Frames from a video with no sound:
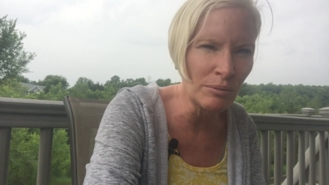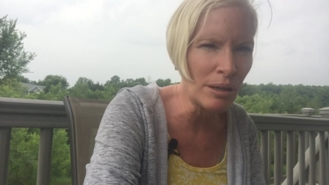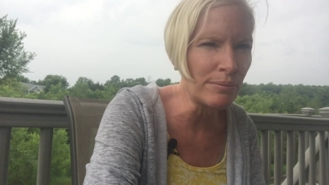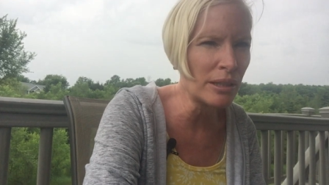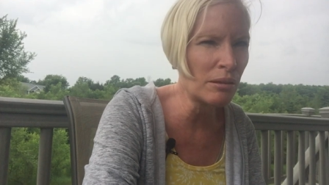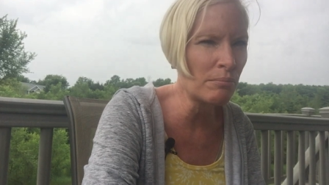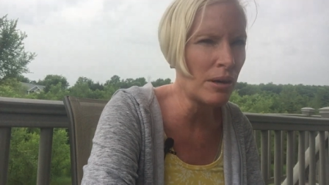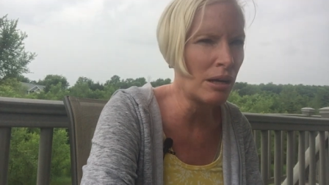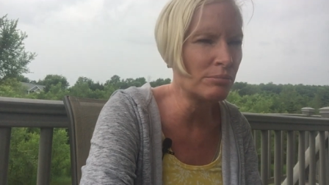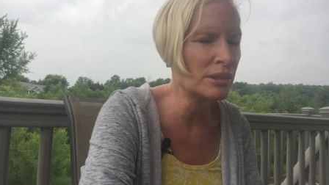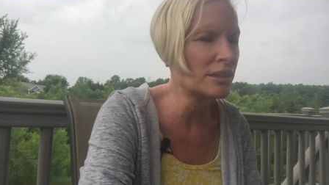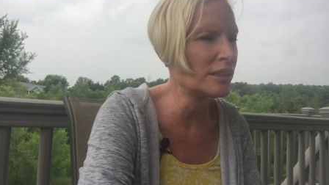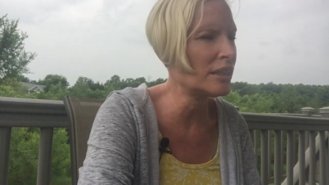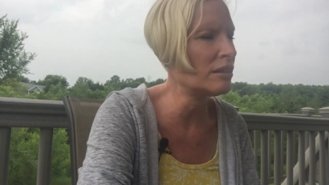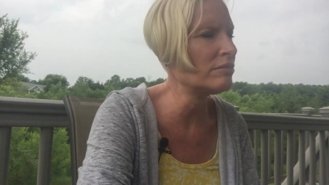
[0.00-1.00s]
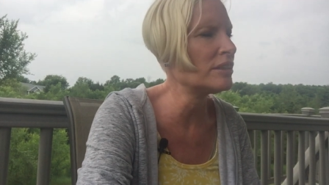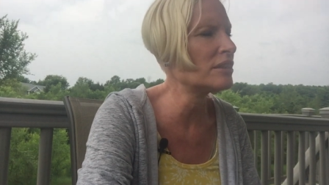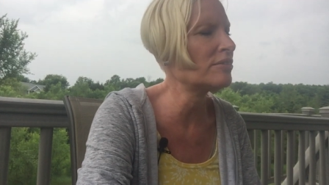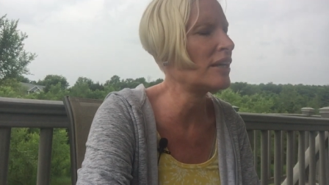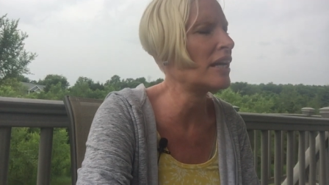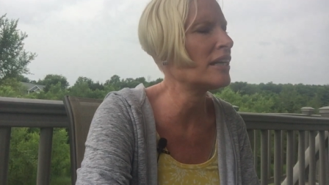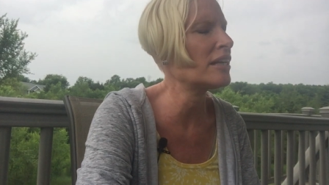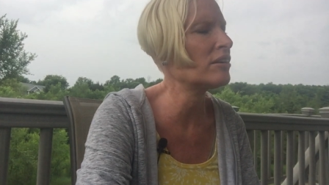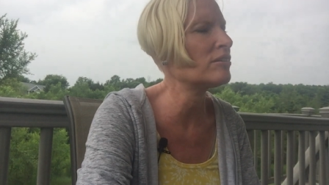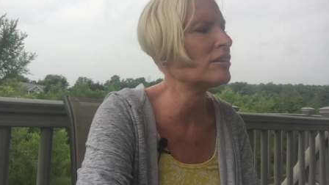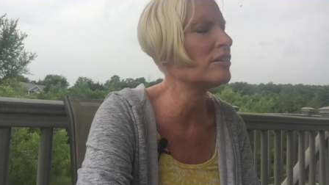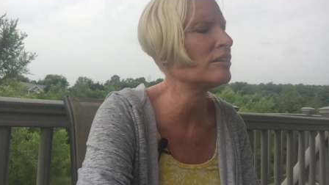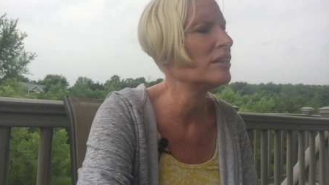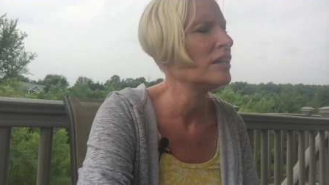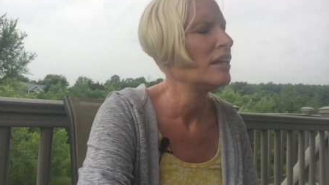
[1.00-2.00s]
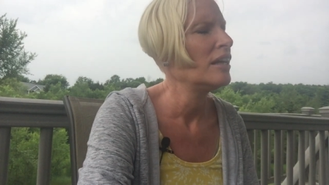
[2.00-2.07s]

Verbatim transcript: Maybe her mom was an Elvis fan. I don't know.